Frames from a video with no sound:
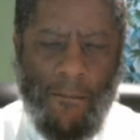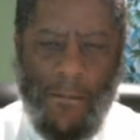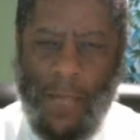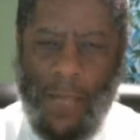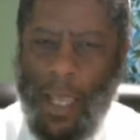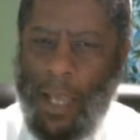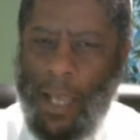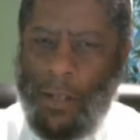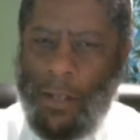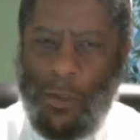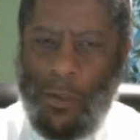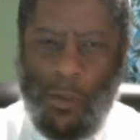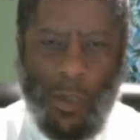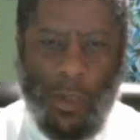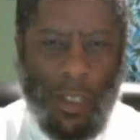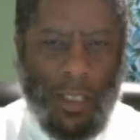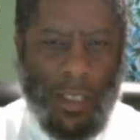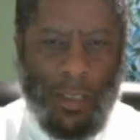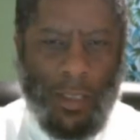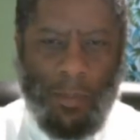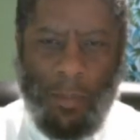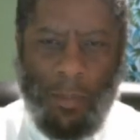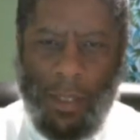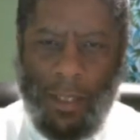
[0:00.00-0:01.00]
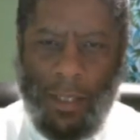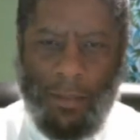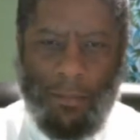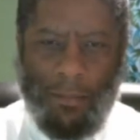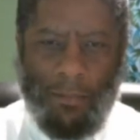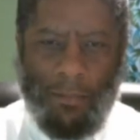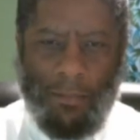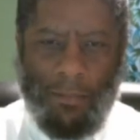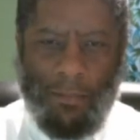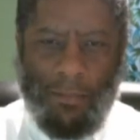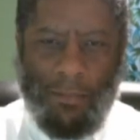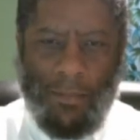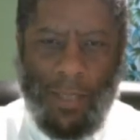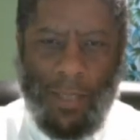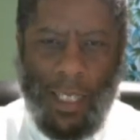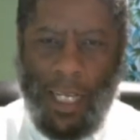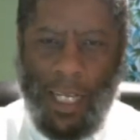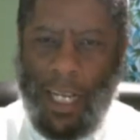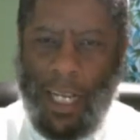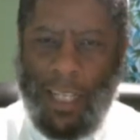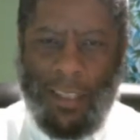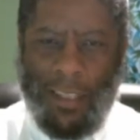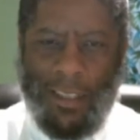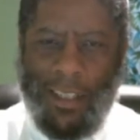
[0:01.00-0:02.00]
And trust me, it
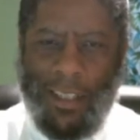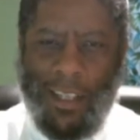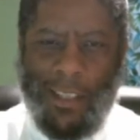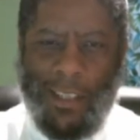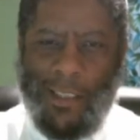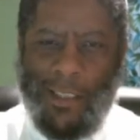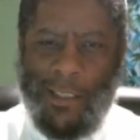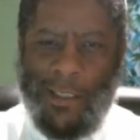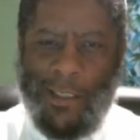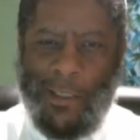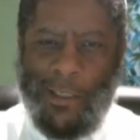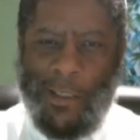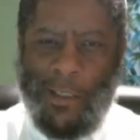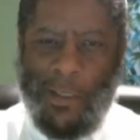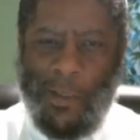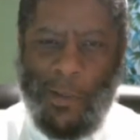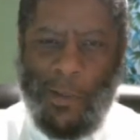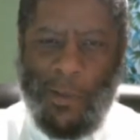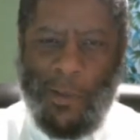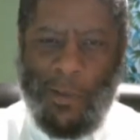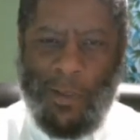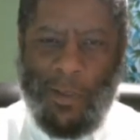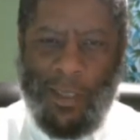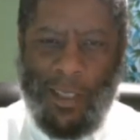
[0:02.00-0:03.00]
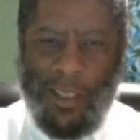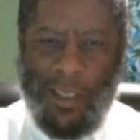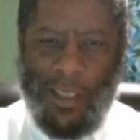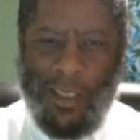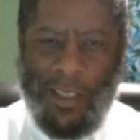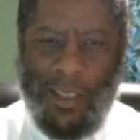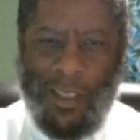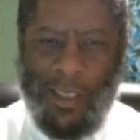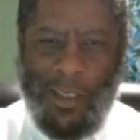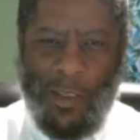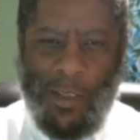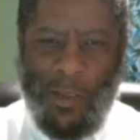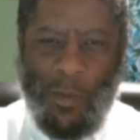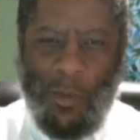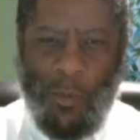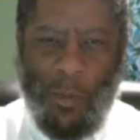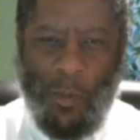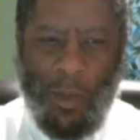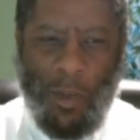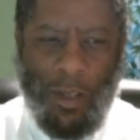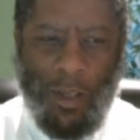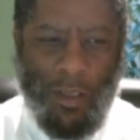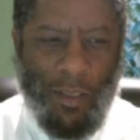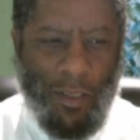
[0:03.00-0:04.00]
has nothing to do
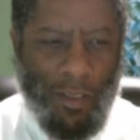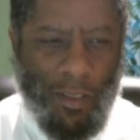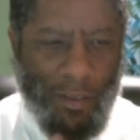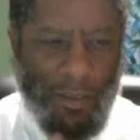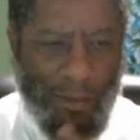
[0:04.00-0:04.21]
with